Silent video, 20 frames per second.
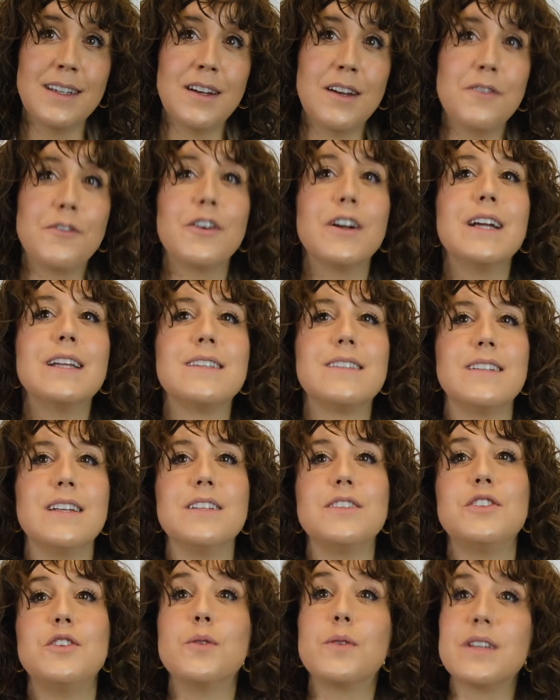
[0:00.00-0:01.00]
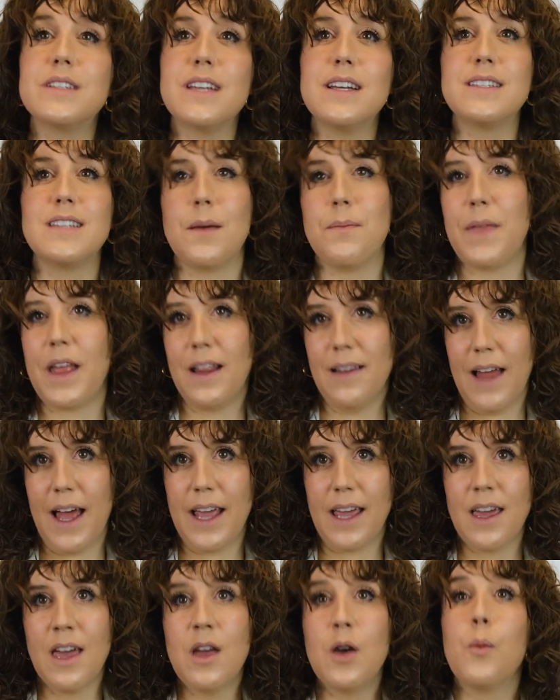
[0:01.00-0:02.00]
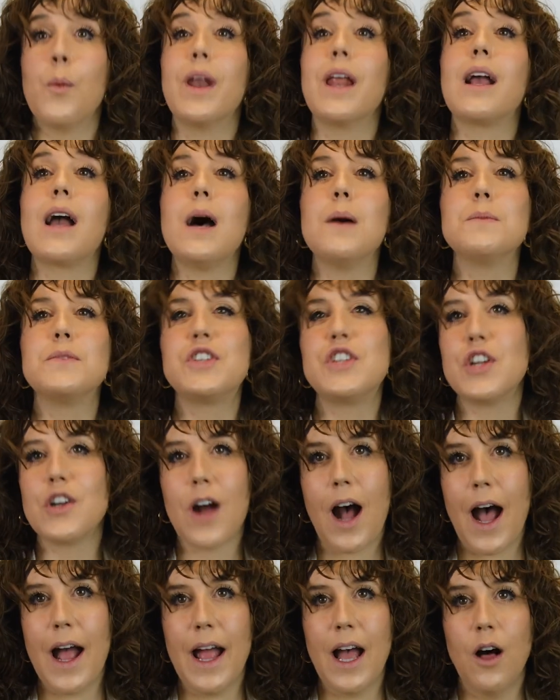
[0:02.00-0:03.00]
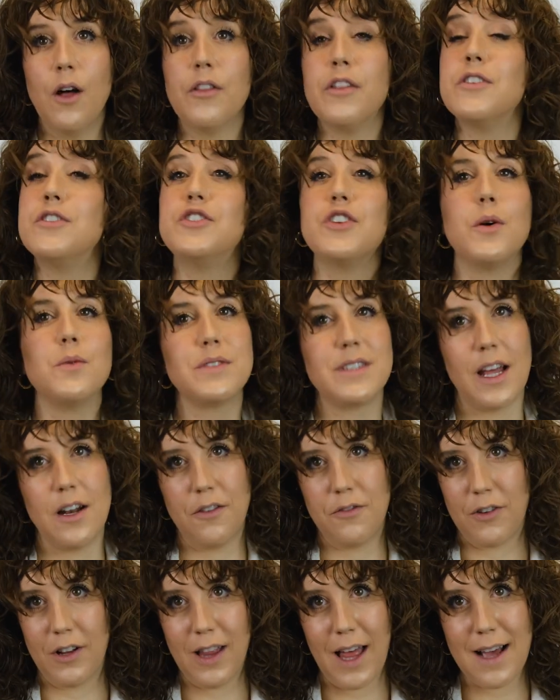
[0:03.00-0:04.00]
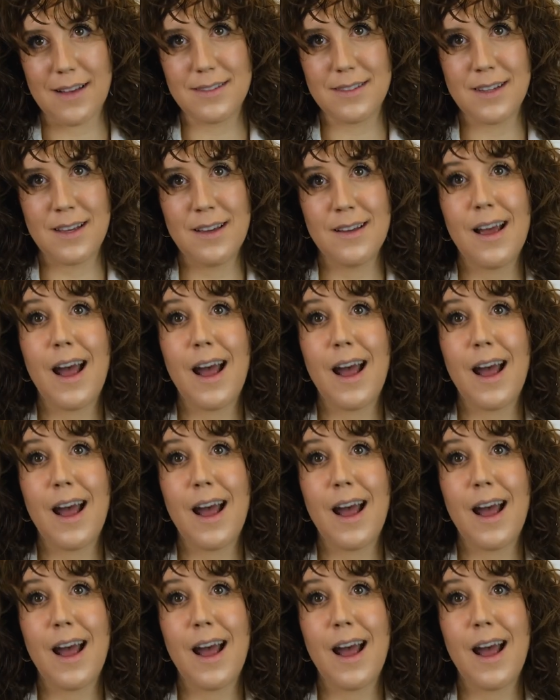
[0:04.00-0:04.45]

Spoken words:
For instance, you could say something like, "When it comes to your eye health, don't settle for less.